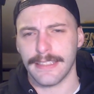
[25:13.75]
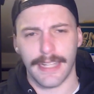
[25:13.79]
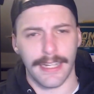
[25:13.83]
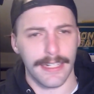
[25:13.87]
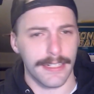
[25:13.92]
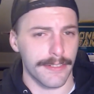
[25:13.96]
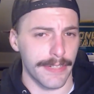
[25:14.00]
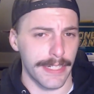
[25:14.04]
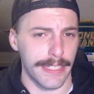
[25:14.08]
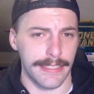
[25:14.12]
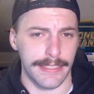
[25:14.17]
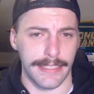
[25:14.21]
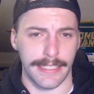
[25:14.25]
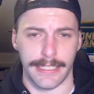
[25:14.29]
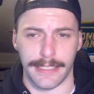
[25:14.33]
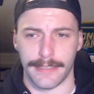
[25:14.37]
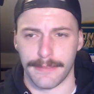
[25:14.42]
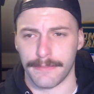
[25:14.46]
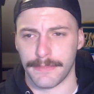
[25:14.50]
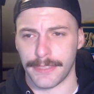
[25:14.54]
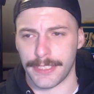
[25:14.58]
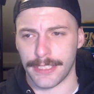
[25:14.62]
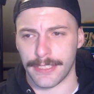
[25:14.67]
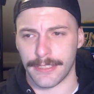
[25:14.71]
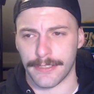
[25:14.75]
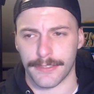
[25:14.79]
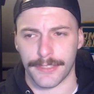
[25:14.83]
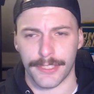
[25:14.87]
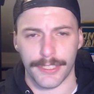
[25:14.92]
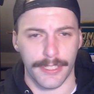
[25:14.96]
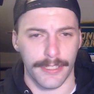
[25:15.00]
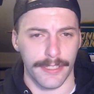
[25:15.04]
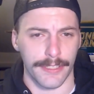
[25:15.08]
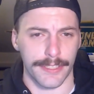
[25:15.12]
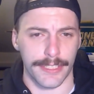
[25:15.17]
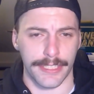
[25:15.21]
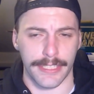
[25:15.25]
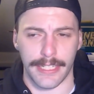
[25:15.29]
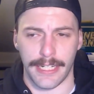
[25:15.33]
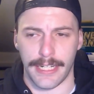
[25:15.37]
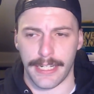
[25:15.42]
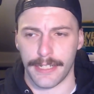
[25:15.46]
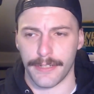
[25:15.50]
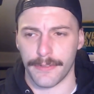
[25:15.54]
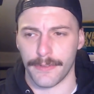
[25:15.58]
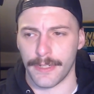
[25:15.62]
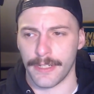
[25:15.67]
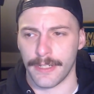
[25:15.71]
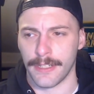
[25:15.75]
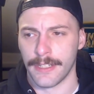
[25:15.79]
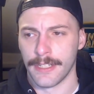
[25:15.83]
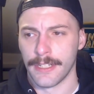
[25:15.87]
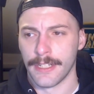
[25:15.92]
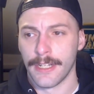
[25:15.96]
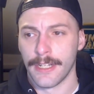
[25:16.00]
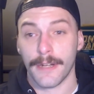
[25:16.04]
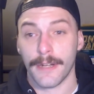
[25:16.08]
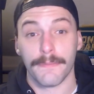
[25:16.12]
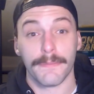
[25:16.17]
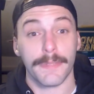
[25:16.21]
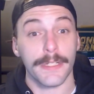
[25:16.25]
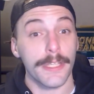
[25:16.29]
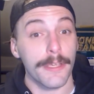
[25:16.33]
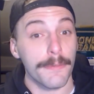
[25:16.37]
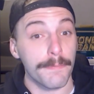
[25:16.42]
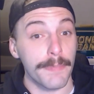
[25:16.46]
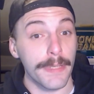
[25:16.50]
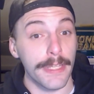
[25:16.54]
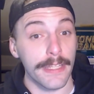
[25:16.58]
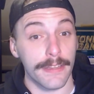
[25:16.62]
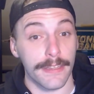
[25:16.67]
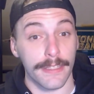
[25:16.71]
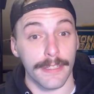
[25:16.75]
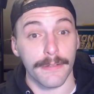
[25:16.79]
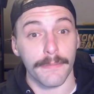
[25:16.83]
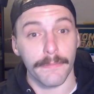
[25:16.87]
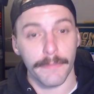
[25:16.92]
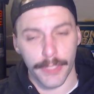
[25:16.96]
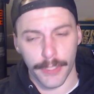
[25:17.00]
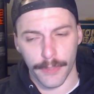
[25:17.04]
Not great teams, Sharks and Ottawa, but you beat them.